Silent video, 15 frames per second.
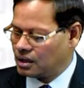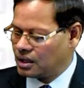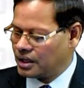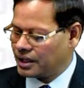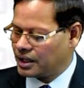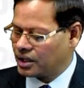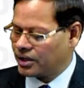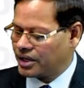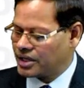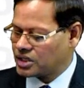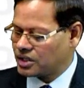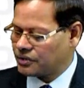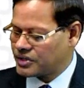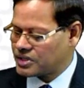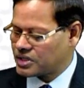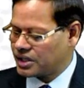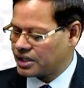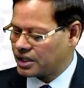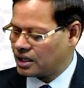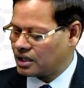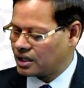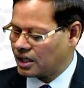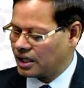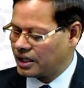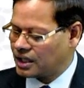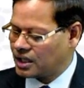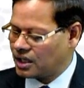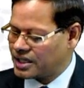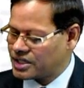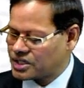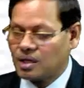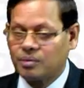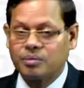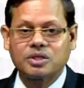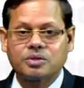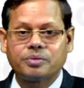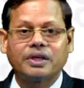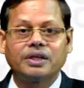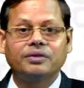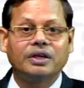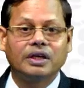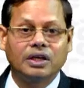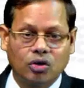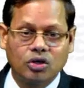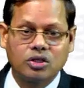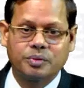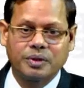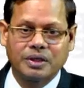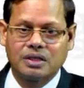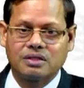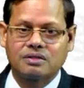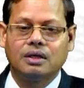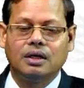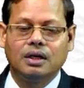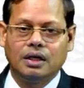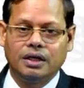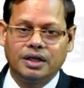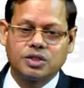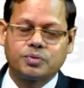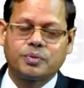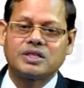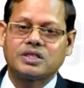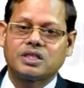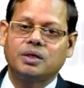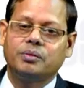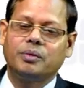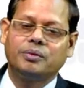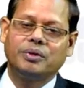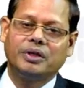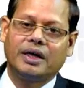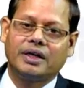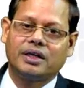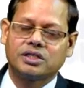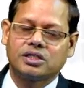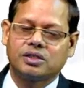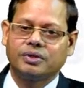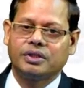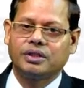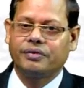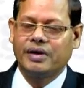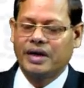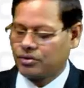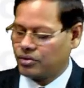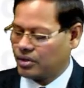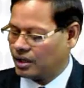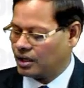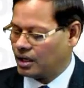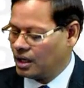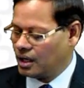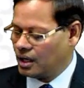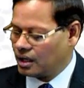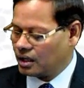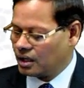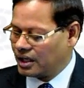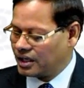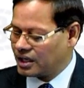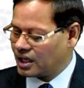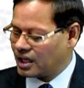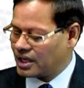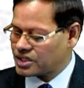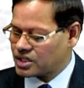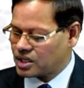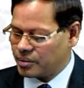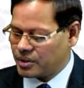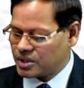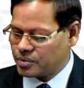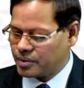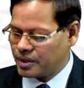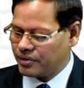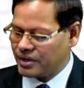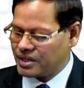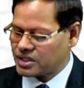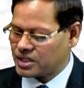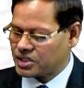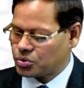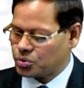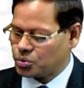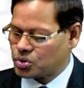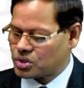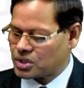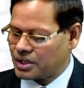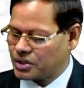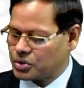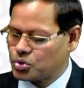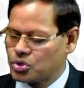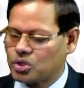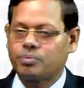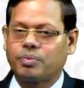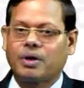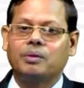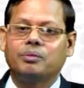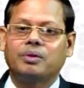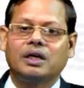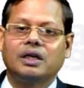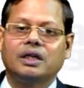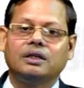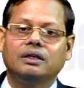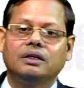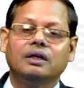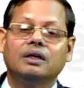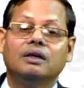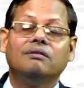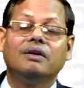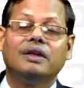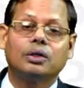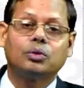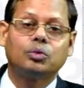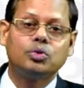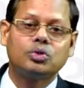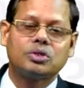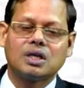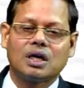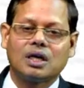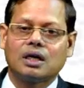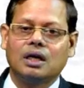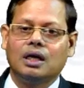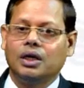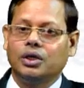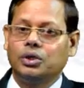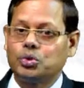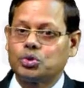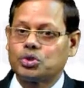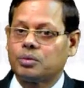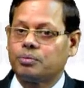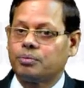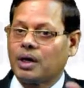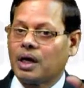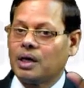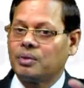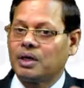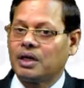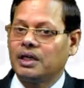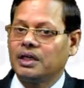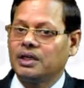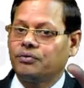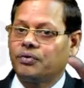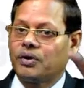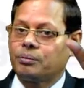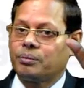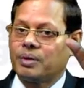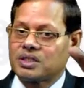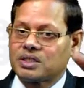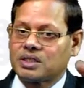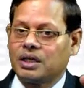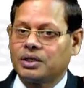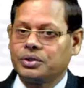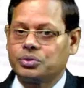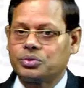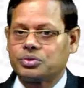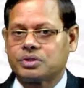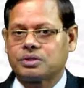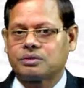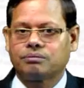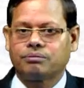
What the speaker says: a recreation facility and clinical establishment, even in hospitals. Dispensary may be attached with the factory. Clinical establishment, when such goods are used primarily, when the goods are used primarily for personal use,